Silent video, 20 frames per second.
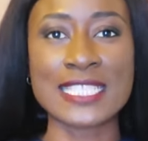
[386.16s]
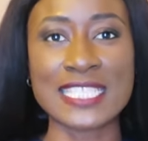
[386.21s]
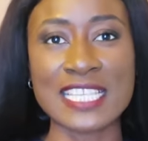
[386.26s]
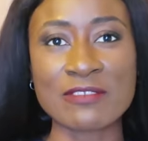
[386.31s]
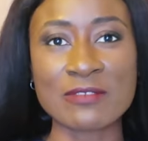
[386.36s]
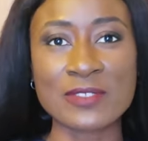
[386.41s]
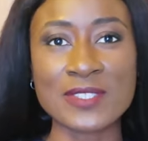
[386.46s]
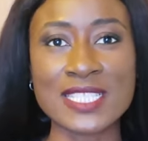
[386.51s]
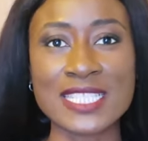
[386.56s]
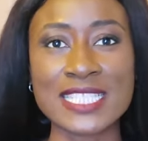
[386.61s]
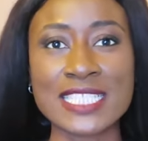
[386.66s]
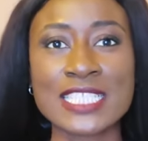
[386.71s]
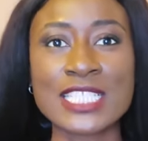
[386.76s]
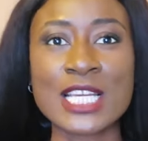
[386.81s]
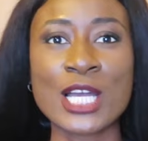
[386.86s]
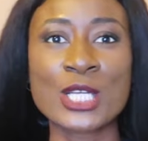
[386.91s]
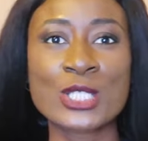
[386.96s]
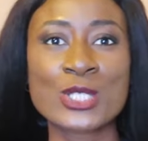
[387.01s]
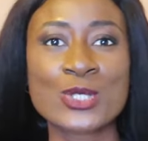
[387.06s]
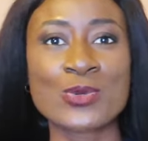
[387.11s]

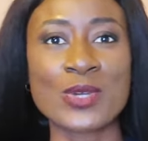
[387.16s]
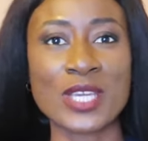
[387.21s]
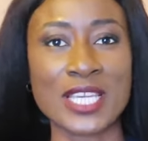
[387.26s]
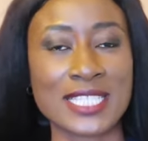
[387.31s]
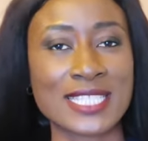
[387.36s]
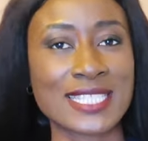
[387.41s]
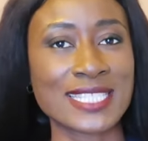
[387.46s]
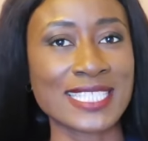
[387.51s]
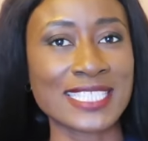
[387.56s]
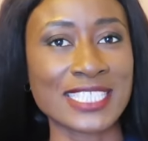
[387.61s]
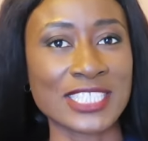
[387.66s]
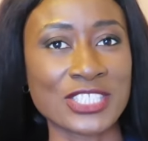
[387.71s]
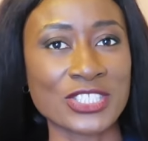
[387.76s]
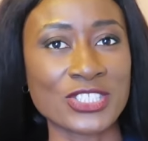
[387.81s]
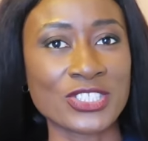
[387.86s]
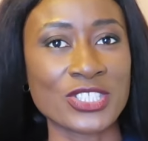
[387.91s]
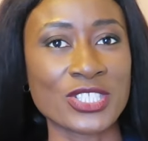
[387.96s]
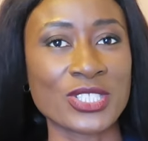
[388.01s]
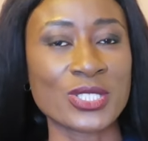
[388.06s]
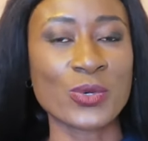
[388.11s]
17 to 18
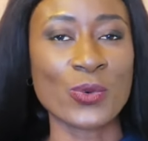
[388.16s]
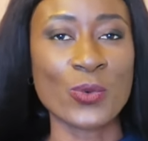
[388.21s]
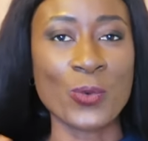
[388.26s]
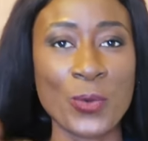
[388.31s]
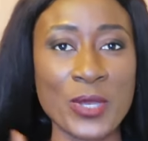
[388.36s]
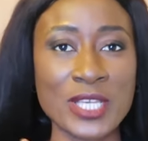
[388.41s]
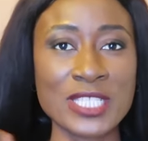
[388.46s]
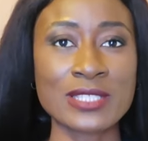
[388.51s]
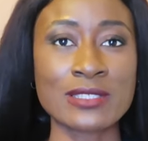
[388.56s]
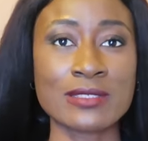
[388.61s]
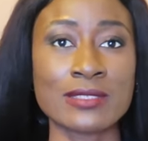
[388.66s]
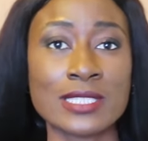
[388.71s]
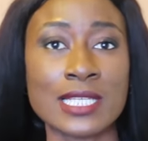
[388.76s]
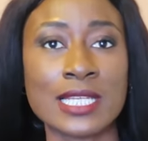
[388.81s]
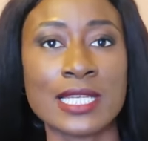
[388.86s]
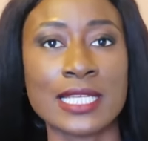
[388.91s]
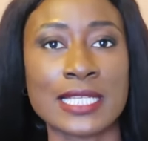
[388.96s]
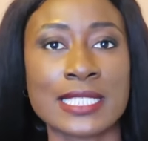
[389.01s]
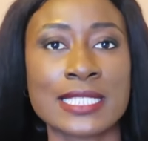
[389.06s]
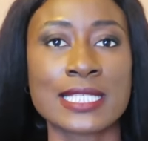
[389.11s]
inches waist to
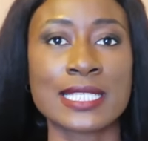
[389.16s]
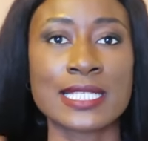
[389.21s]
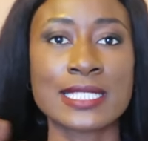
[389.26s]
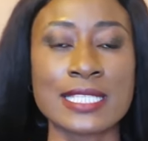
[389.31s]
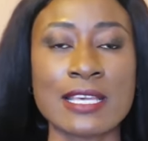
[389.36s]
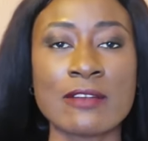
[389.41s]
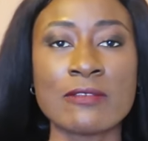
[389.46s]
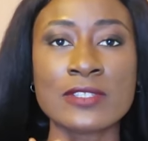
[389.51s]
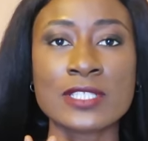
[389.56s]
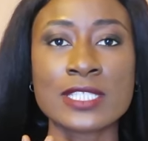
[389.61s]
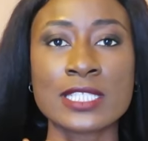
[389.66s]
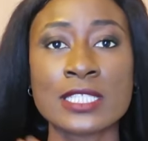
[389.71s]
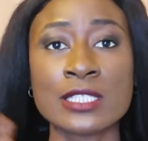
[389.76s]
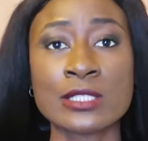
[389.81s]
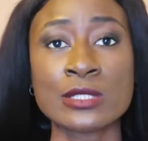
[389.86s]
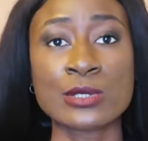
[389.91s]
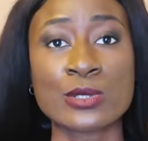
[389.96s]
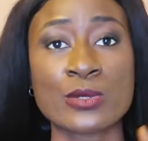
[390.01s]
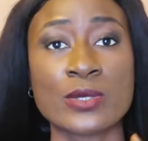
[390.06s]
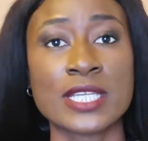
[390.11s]
knee length
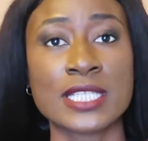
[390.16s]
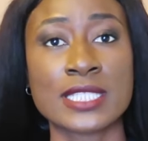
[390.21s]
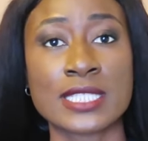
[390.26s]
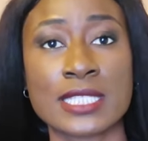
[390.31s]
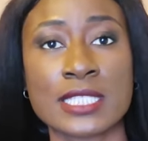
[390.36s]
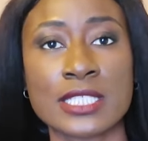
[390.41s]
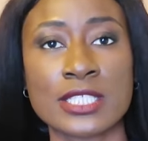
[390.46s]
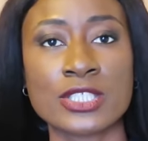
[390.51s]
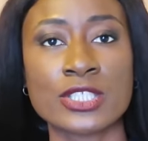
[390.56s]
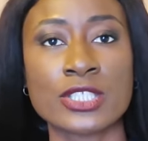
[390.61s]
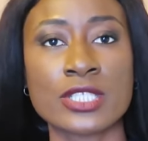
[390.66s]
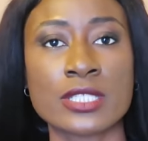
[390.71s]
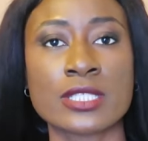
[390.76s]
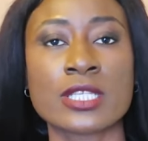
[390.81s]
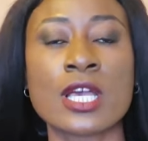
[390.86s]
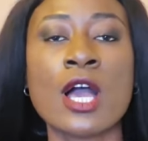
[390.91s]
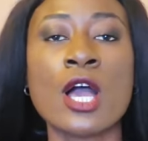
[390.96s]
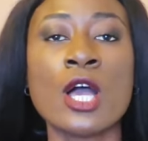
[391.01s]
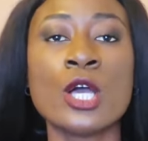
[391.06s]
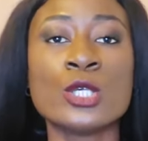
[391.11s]
17 to 18 inches
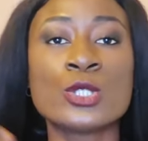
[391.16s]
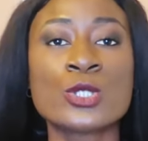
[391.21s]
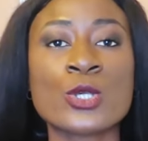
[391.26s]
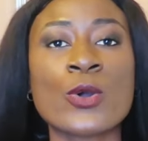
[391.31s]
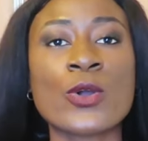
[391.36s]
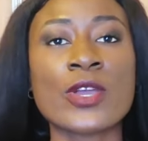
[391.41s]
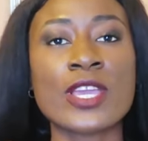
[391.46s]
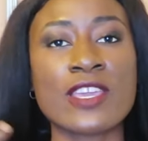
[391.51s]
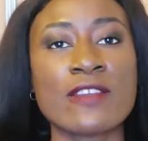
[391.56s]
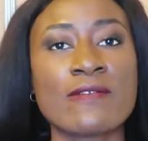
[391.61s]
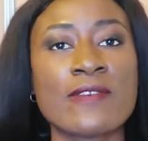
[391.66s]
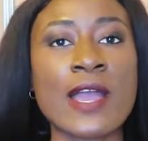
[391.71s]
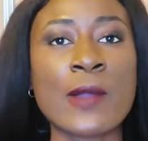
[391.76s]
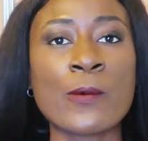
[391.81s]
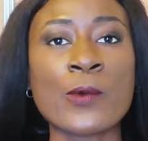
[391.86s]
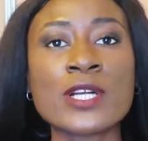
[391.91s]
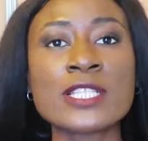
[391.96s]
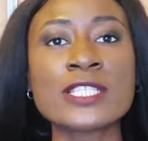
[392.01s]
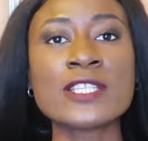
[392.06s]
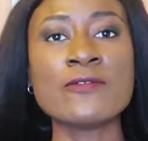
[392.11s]
so if i
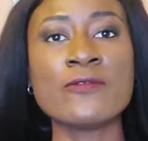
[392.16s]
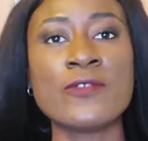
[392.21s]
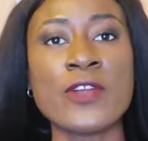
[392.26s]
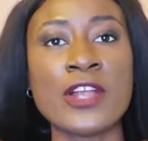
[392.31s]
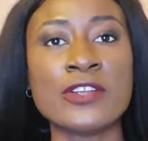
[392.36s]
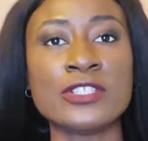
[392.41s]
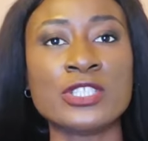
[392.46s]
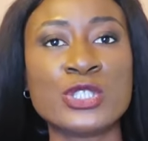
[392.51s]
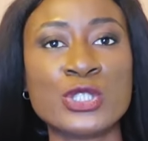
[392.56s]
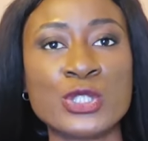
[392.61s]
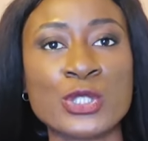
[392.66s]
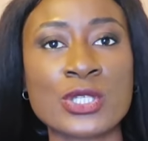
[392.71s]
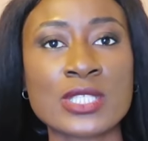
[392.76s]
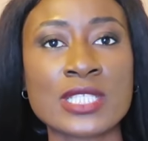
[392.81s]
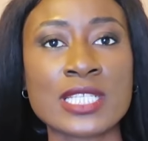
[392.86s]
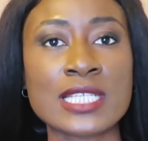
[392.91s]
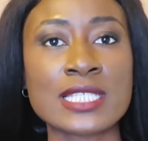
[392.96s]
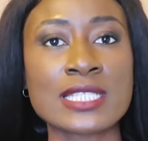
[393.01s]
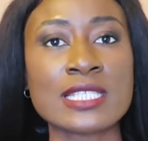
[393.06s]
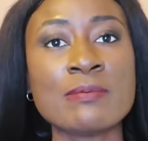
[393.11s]
want it very short
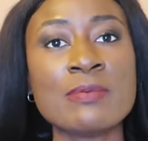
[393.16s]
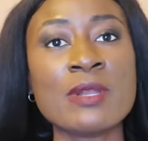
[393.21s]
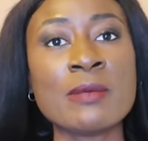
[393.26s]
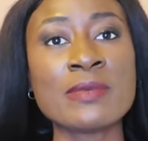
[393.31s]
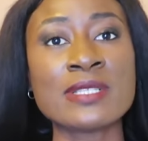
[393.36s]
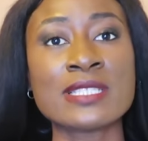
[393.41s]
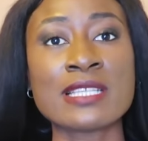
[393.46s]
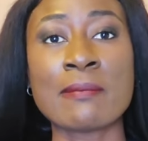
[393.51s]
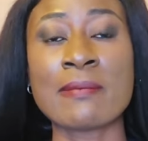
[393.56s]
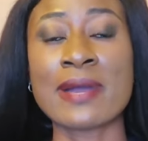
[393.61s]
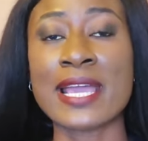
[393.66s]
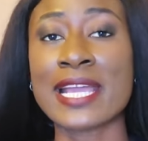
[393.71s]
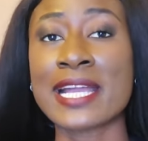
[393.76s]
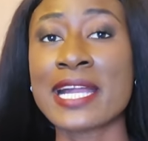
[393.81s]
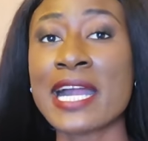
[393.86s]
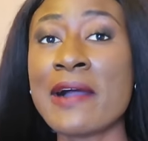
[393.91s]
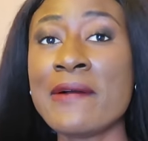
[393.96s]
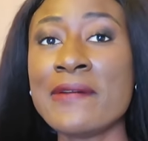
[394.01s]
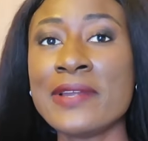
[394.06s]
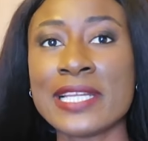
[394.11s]
it simply means that my
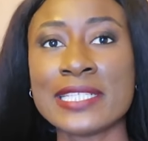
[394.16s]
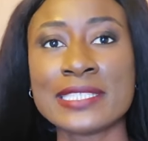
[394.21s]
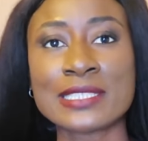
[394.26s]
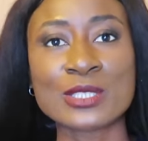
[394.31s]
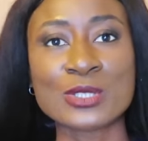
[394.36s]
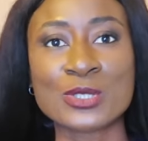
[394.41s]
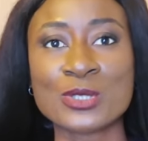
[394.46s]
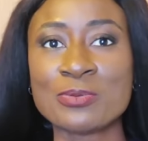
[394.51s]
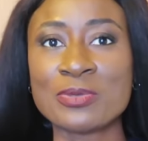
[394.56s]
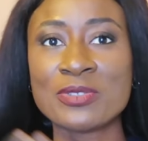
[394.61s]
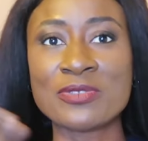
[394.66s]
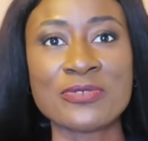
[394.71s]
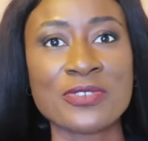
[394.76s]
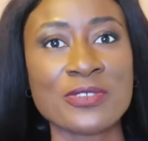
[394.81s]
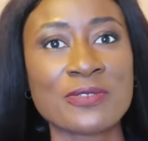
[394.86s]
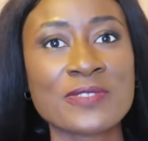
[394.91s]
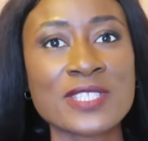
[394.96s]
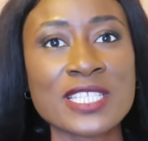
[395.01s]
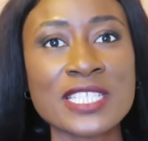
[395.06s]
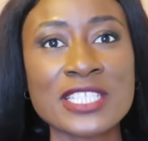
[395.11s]
gown length could be
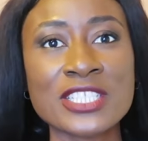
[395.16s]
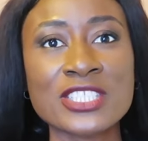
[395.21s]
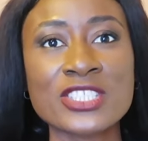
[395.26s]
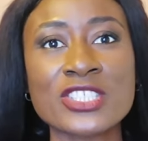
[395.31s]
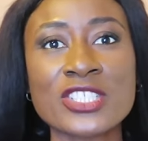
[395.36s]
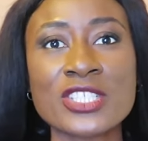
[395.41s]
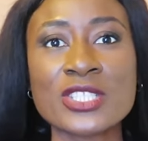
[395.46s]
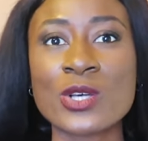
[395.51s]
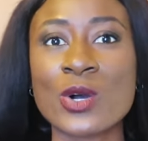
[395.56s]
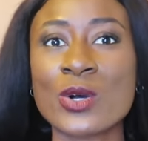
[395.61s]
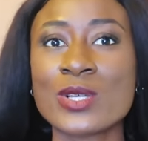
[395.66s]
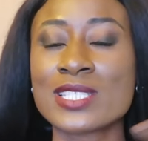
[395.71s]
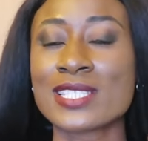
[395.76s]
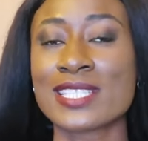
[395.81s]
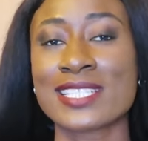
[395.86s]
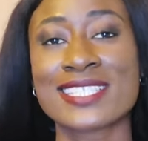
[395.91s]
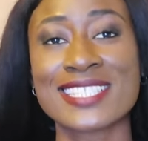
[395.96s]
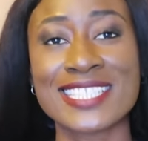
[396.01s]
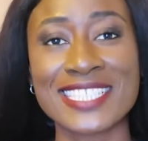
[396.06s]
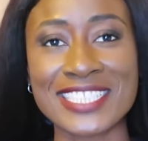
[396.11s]
15 inches or
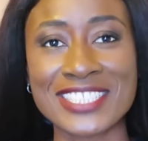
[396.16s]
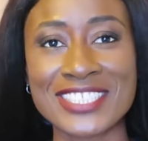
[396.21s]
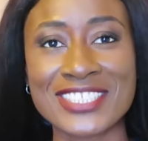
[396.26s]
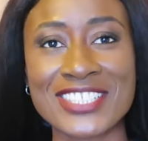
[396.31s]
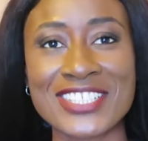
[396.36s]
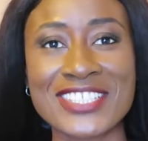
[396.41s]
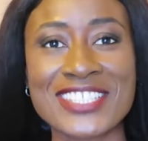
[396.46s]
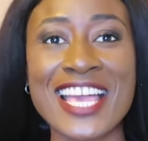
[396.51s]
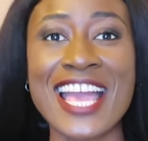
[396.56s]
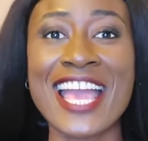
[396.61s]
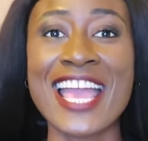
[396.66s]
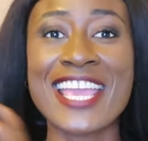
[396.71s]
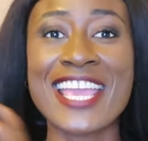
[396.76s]
16 inches